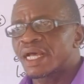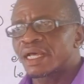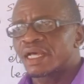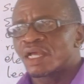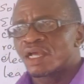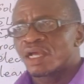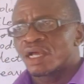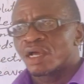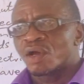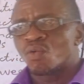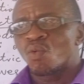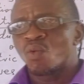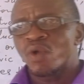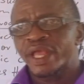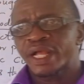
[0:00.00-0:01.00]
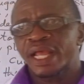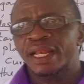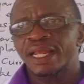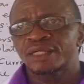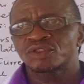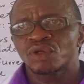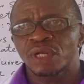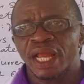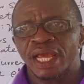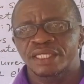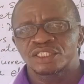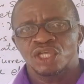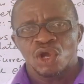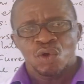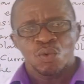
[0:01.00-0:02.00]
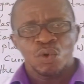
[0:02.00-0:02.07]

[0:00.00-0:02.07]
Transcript: are weak electrolyte.